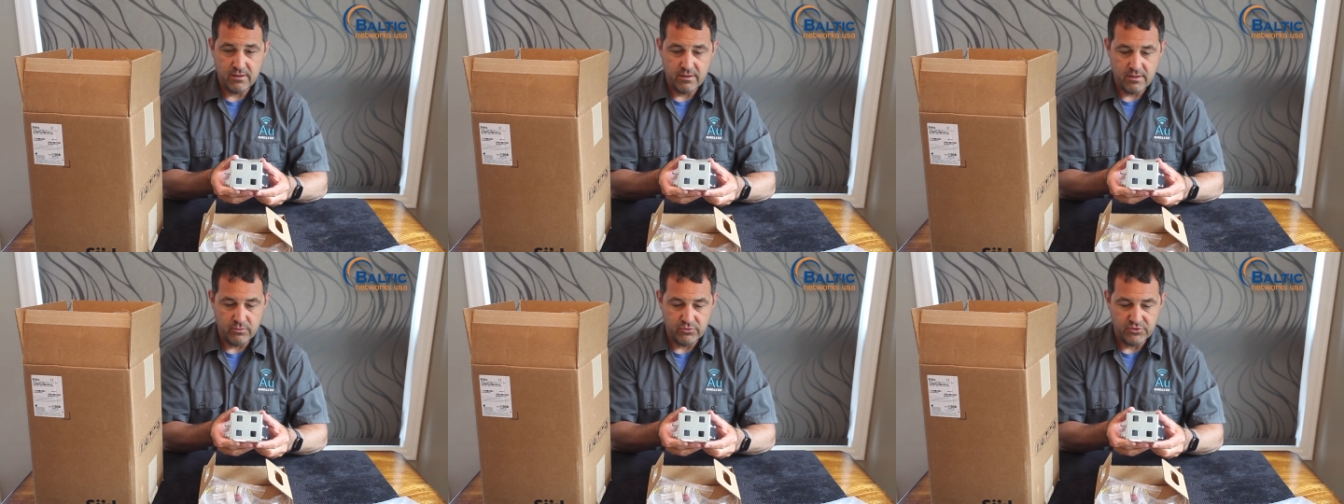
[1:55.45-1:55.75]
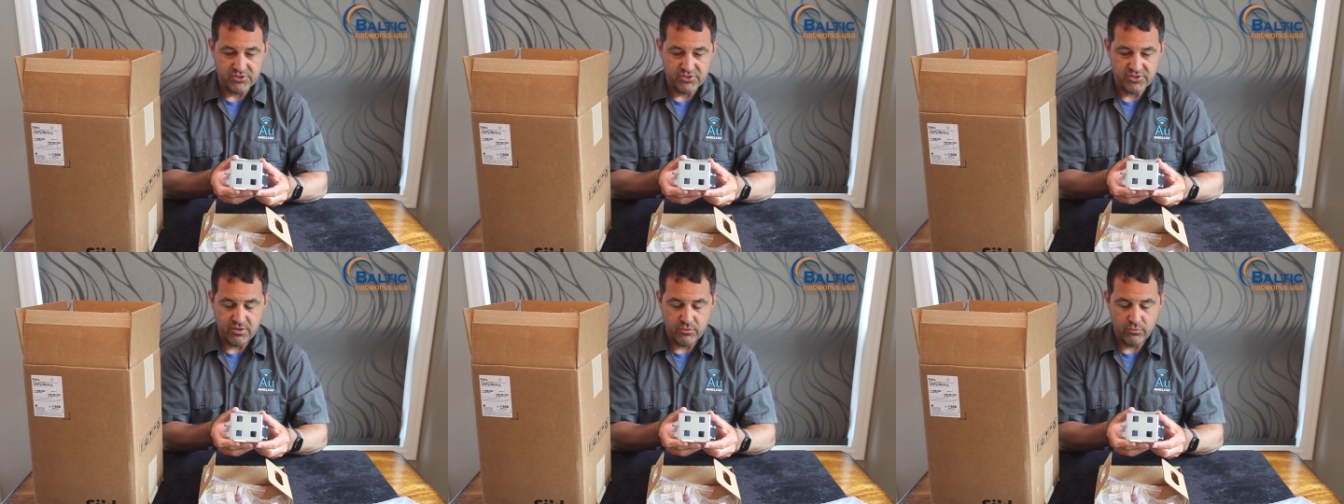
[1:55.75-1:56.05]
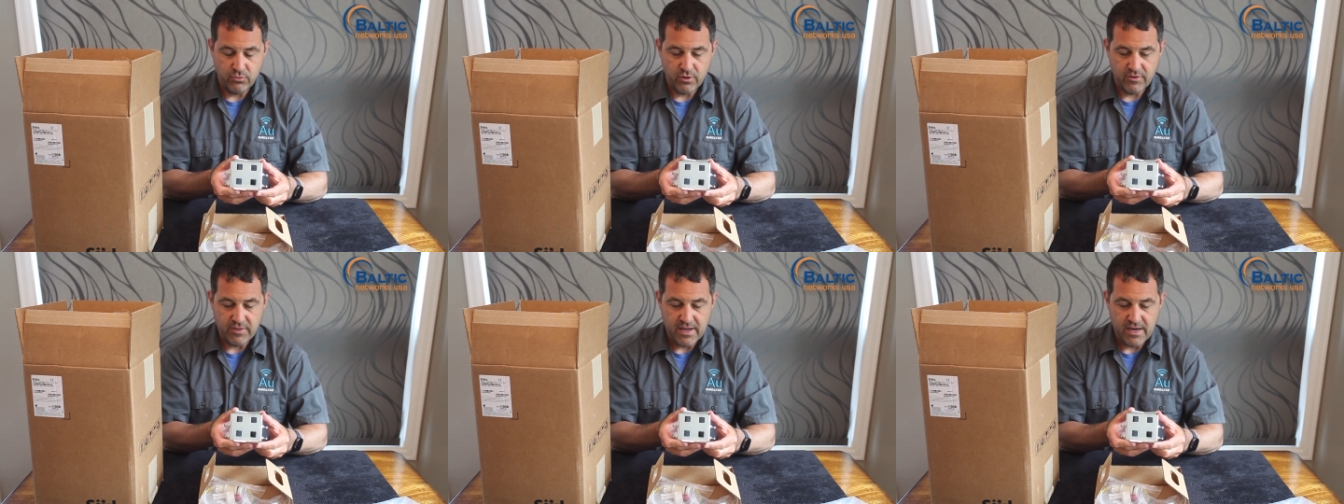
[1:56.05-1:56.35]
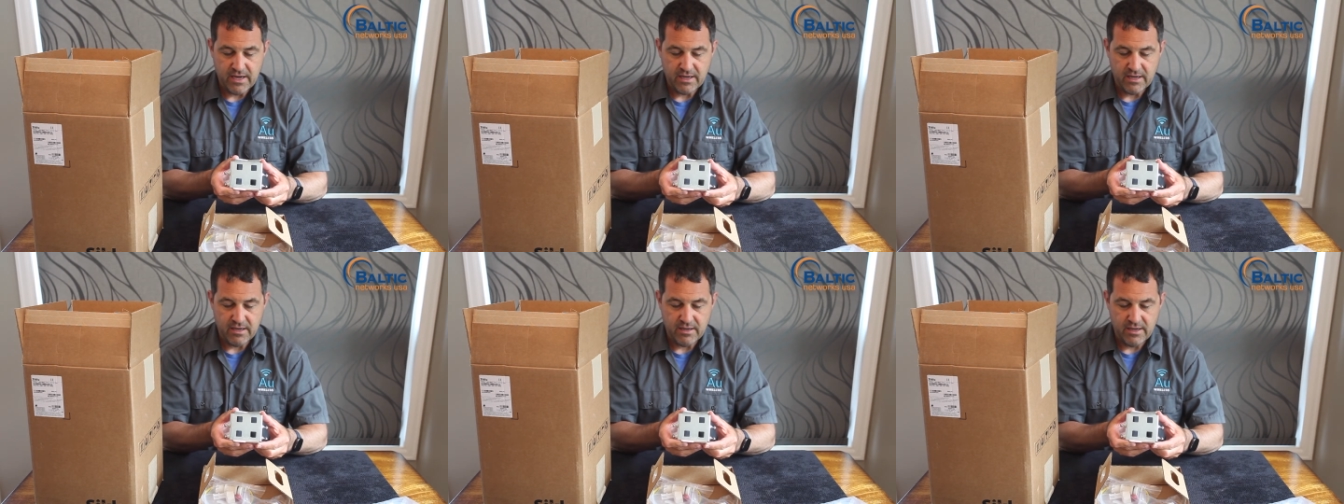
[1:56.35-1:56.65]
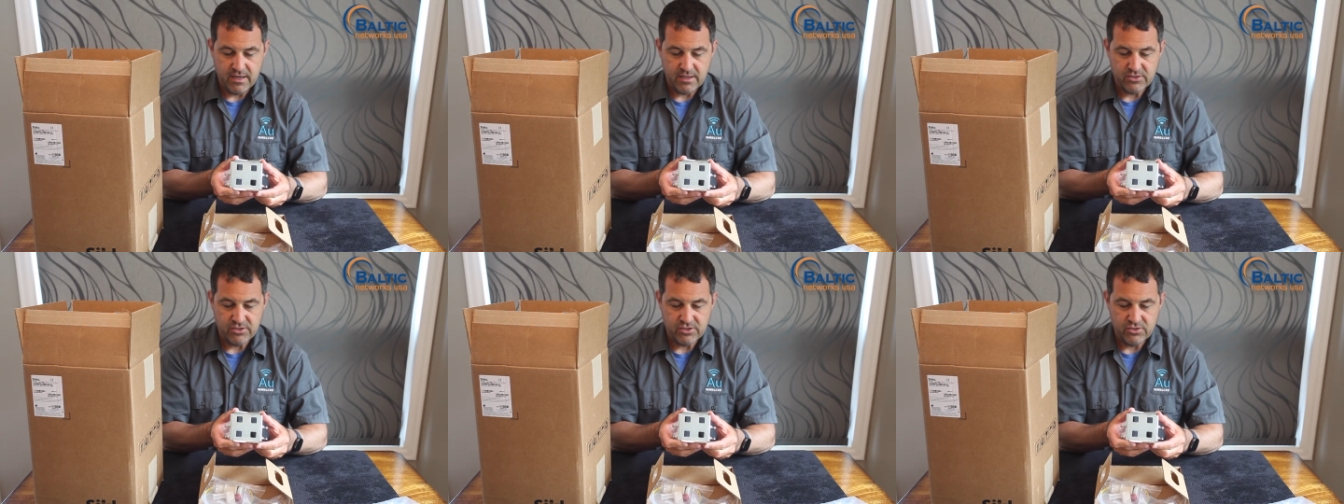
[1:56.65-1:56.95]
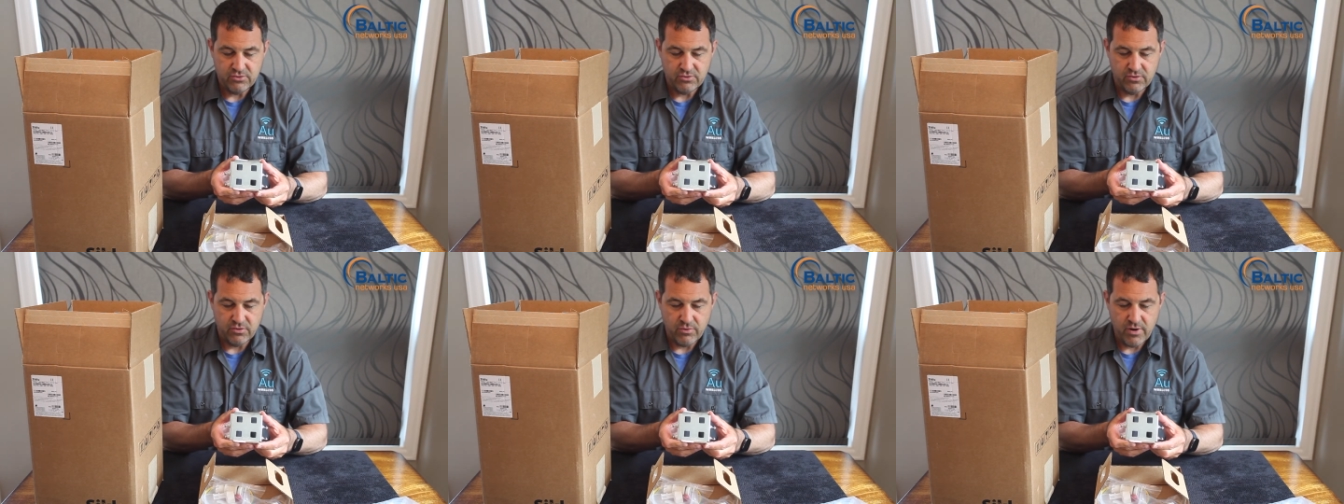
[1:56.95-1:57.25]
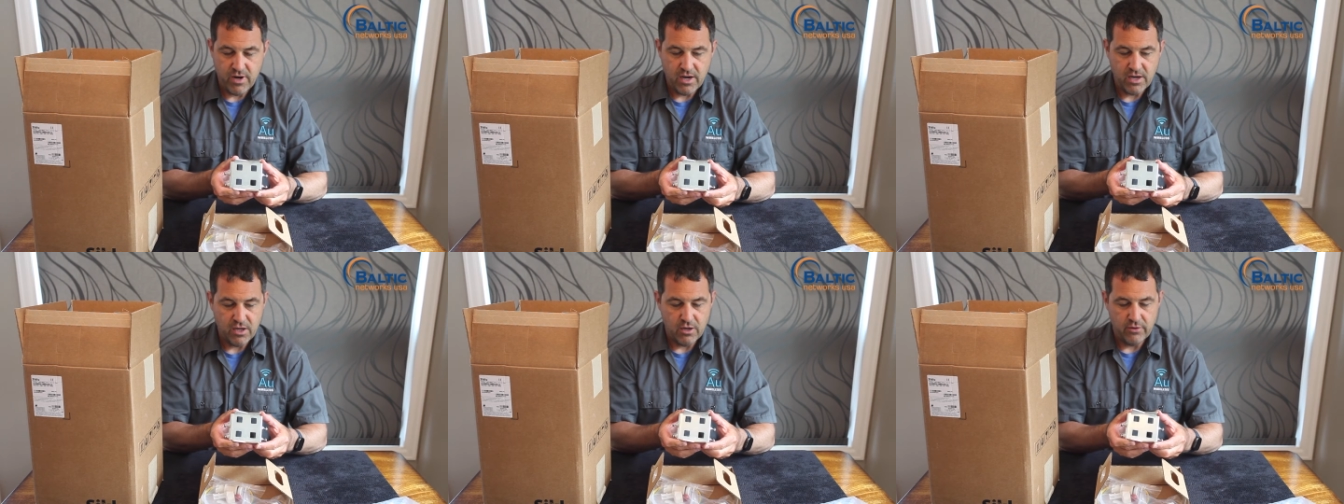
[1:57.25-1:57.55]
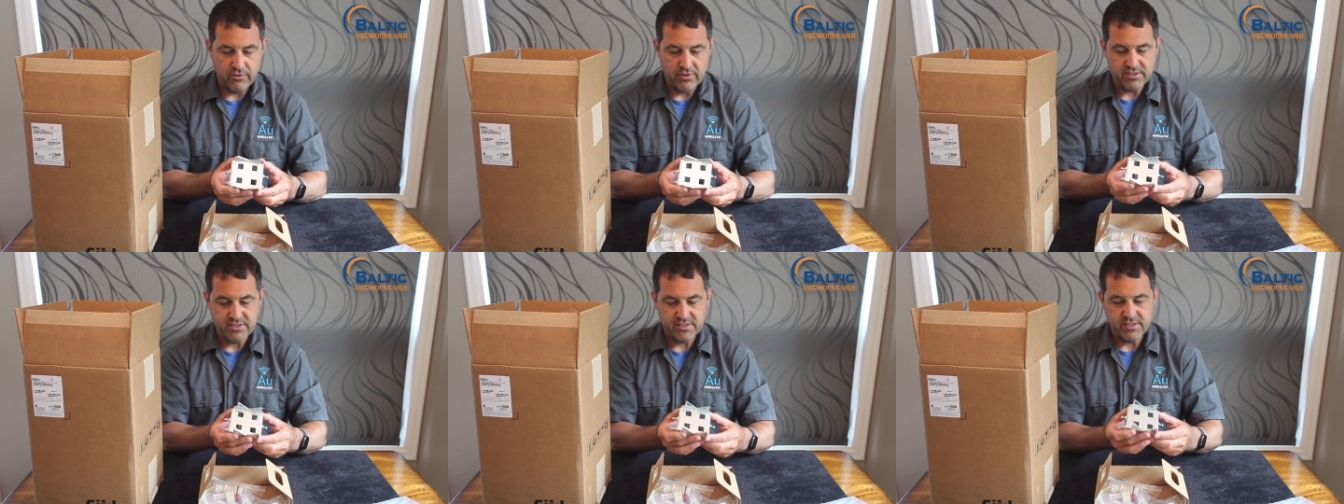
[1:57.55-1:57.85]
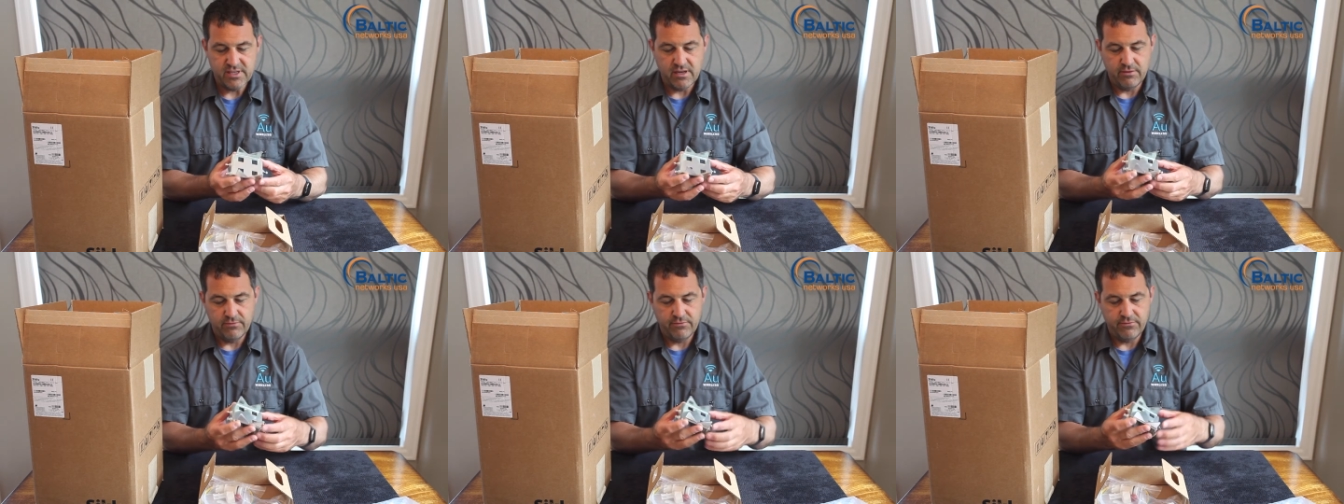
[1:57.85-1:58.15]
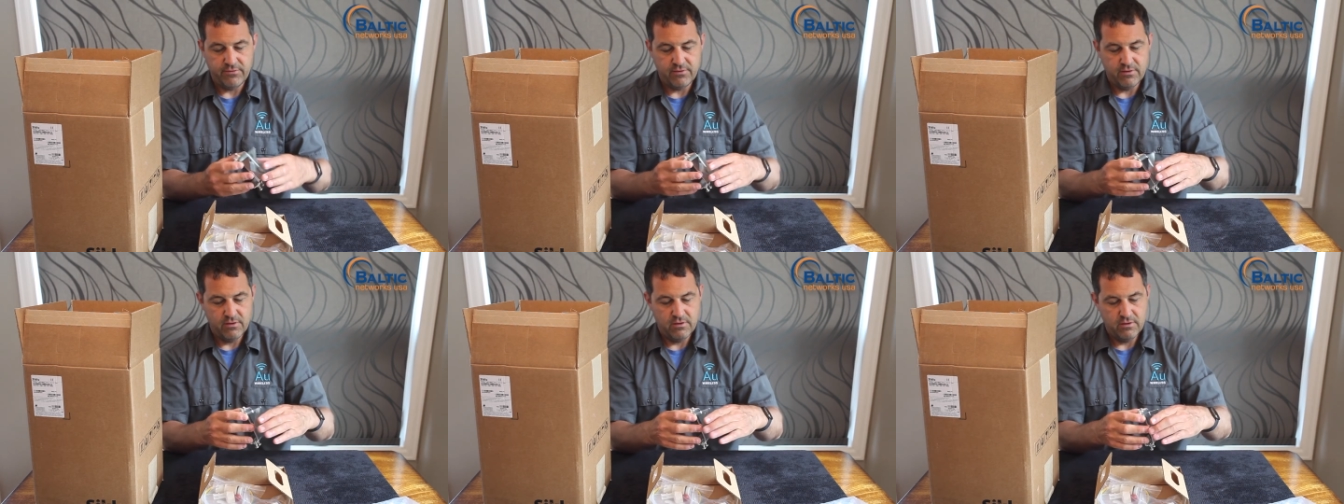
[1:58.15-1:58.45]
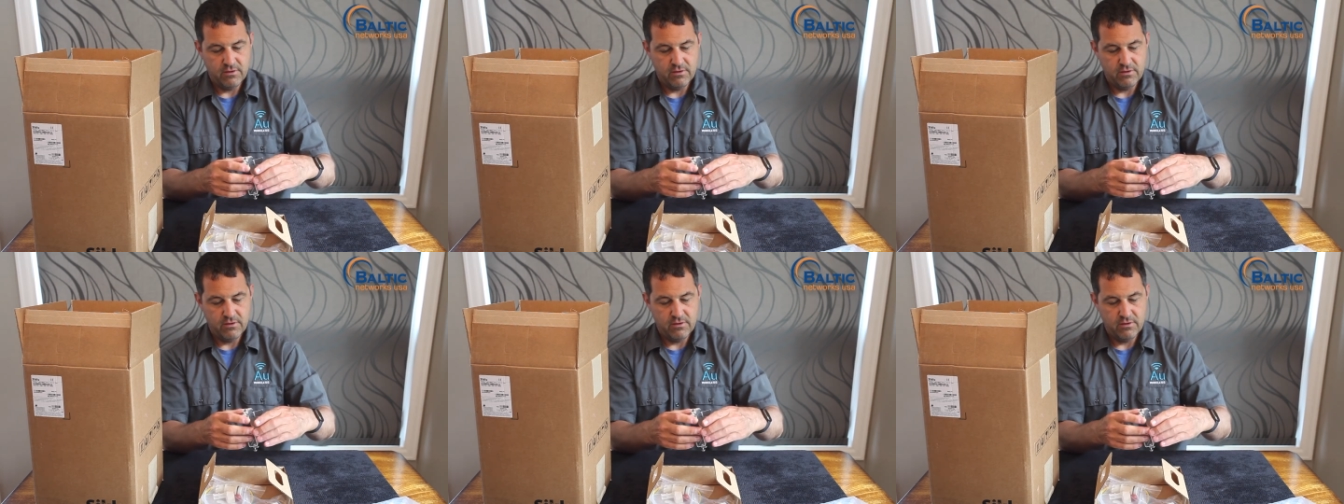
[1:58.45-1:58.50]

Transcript: that we'll see where that connects to the radio itself.